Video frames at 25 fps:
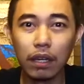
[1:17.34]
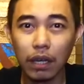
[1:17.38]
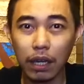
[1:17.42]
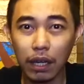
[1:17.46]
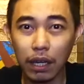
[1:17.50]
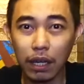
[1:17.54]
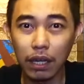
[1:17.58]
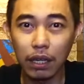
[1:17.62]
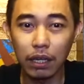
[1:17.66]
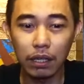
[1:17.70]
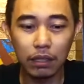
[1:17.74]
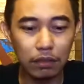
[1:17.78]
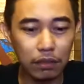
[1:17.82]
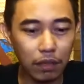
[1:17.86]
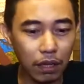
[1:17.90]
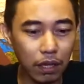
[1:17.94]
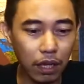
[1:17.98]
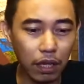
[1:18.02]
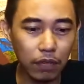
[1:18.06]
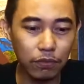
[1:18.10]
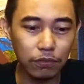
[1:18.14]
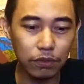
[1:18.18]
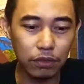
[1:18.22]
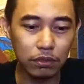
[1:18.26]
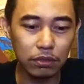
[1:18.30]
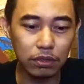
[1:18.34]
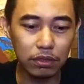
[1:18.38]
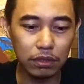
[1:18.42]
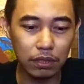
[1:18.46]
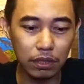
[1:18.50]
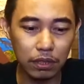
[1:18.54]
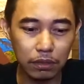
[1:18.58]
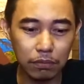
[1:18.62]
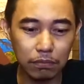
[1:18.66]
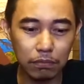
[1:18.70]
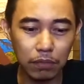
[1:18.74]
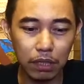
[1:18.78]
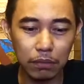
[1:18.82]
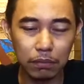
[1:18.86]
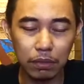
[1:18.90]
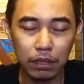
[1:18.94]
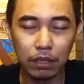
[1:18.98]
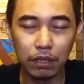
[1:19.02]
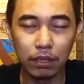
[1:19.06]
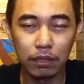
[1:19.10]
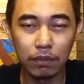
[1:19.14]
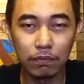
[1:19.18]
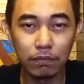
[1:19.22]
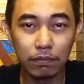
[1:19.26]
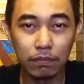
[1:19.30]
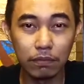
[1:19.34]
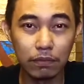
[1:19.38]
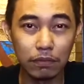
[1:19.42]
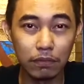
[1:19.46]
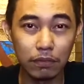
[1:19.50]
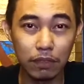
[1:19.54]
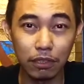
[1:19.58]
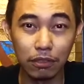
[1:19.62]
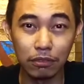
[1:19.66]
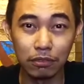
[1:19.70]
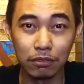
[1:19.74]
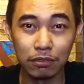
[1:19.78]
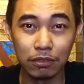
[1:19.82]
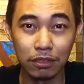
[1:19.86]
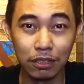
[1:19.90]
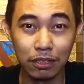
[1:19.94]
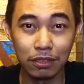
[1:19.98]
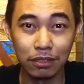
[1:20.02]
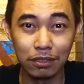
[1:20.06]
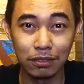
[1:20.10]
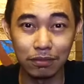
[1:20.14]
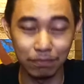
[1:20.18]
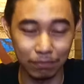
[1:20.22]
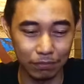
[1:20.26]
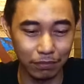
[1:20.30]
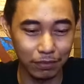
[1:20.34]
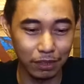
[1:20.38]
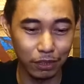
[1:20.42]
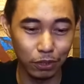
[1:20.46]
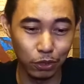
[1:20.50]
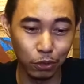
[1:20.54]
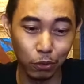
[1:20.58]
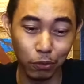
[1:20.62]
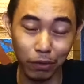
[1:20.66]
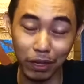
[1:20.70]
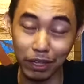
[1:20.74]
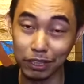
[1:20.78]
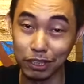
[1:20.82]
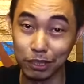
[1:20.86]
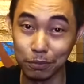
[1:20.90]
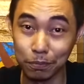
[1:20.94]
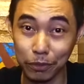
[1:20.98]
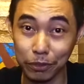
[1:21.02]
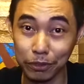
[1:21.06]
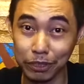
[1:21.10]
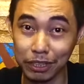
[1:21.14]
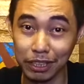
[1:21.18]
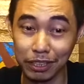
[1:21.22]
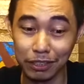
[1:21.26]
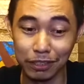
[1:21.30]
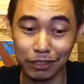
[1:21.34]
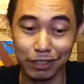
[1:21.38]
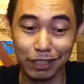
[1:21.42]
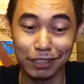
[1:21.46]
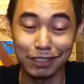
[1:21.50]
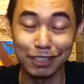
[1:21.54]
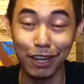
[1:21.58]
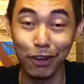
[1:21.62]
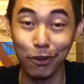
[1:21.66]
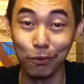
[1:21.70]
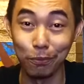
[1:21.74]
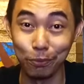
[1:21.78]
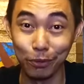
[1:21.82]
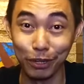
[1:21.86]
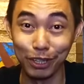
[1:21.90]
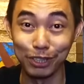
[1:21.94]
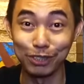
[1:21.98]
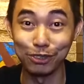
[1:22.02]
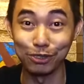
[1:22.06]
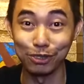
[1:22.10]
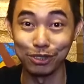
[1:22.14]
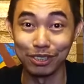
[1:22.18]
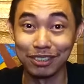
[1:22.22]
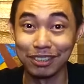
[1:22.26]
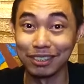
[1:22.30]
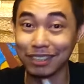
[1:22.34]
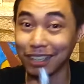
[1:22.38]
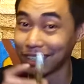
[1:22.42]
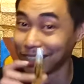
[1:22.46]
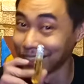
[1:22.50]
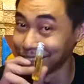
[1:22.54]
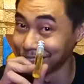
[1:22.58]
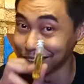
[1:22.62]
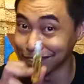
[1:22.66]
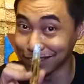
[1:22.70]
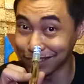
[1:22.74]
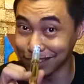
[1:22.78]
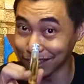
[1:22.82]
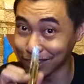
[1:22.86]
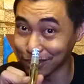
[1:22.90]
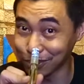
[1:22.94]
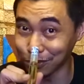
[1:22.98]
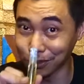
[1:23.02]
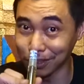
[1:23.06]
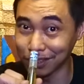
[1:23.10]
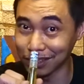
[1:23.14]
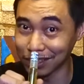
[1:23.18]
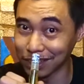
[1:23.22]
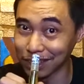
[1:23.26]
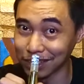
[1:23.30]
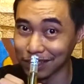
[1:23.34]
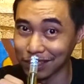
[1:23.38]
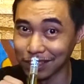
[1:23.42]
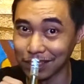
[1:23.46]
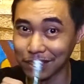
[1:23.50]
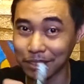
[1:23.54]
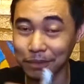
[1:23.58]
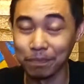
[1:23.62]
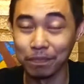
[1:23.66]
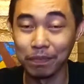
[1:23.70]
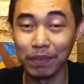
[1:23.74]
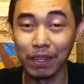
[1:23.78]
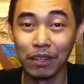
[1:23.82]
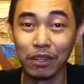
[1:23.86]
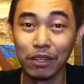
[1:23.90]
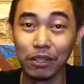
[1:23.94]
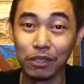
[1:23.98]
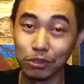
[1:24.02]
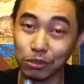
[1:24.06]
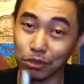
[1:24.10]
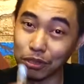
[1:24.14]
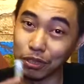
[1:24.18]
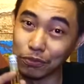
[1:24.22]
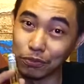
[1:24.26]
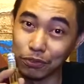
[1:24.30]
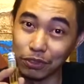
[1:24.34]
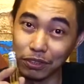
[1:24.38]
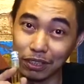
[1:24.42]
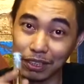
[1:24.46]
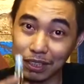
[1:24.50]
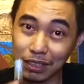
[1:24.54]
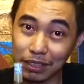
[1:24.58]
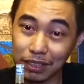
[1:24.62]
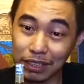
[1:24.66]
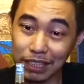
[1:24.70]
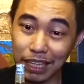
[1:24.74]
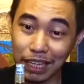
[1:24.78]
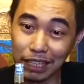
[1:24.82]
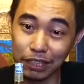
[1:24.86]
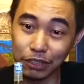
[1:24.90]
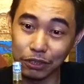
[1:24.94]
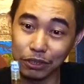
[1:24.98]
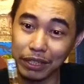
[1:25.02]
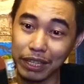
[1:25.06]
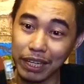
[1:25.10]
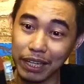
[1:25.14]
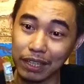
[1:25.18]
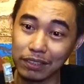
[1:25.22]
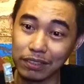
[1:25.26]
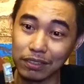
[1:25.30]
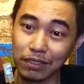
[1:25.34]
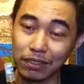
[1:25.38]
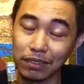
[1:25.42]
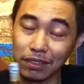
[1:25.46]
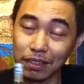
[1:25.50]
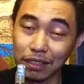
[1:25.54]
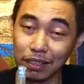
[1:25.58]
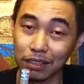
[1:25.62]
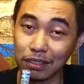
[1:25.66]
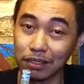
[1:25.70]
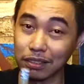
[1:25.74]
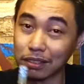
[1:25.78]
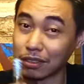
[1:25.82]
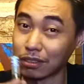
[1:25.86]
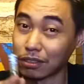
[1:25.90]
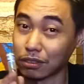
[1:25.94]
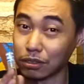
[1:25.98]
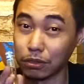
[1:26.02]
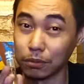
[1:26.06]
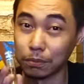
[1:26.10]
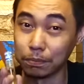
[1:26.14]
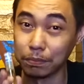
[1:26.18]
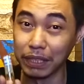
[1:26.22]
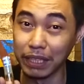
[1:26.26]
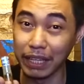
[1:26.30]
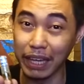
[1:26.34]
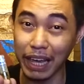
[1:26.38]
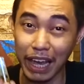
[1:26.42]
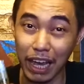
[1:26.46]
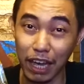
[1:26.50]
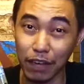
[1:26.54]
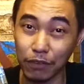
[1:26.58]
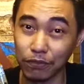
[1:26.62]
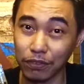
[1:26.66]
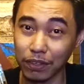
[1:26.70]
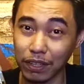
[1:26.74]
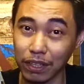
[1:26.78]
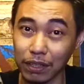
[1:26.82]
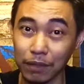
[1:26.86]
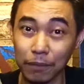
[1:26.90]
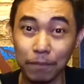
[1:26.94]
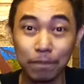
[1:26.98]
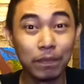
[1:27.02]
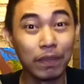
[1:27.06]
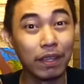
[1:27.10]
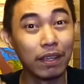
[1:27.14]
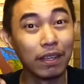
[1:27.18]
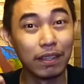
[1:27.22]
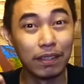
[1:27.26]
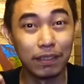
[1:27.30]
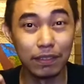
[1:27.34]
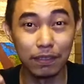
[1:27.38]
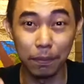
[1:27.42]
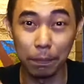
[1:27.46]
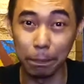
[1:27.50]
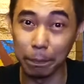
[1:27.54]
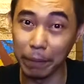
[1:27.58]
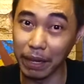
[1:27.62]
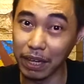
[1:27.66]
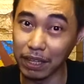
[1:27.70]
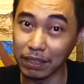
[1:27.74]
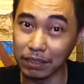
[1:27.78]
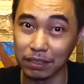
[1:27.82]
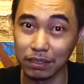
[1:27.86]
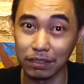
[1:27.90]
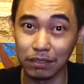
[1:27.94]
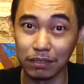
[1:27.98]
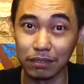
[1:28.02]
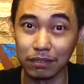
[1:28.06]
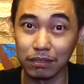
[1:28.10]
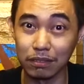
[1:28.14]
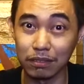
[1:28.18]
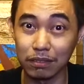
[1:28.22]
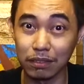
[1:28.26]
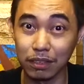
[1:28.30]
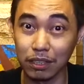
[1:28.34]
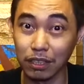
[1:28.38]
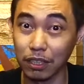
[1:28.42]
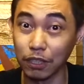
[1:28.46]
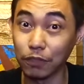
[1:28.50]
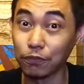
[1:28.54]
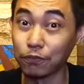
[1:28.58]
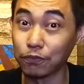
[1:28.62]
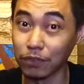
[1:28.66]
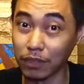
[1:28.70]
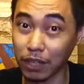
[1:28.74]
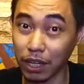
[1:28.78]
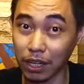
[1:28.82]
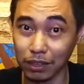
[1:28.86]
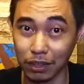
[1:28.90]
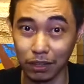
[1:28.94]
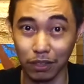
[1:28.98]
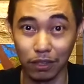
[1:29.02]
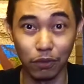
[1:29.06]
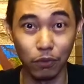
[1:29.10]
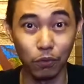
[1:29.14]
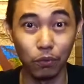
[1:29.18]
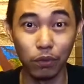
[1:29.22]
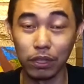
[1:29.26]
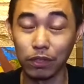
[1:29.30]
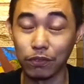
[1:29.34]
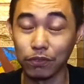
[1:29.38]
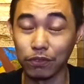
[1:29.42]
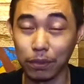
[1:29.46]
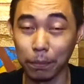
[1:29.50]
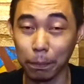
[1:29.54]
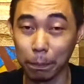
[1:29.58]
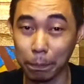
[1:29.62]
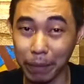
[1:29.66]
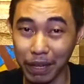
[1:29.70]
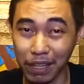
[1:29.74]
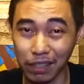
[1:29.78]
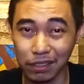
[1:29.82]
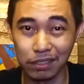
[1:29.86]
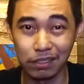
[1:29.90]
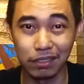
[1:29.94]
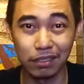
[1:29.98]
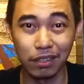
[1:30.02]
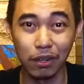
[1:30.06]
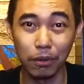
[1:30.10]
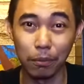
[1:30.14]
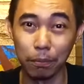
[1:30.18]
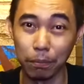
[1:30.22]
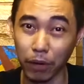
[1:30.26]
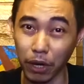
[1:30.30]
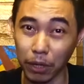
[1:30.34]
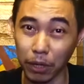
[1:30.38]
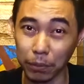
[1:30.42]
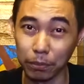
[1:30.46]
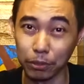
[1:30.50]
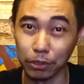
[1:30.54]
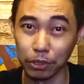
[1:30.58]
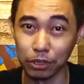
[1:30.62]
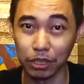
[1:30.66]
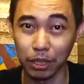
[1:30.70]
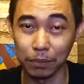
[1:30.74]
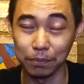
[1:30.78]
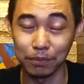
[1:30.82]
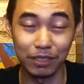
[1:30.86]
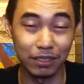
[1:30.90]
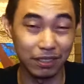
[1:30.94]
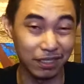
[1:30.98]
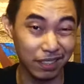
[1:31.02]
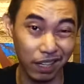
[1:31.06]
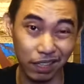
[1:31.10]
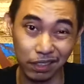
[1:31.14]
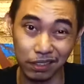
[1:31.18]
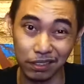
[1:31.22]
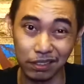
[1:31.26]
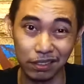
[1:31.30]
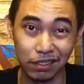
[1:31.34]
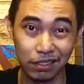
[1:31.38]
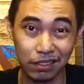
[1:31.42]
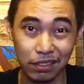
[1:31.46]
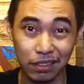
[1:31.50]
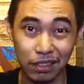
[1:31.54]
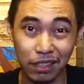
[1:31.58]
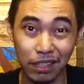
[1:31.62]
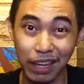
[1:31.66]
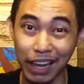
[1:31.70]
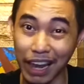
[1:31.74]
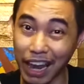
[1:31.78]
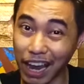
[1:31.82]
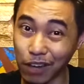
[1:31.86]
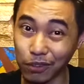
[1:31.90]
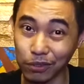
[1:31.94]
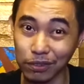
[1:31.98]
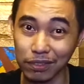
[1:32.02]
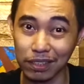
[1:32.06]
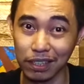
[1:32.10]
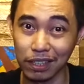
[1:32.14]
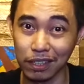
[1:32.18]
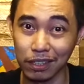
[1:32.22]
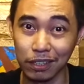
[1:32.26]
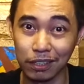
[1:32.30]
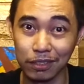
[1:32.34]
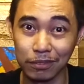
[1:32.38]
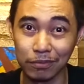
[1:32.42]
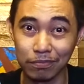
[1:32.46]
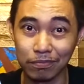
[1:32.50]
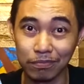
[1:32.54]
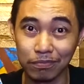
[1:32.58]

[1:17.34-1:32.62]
And I've used it maybe, you know, just twice per year. That's how precious this one is. So if you get your hands on this, you'll be having the best, if not one of the best barbershop scents out there.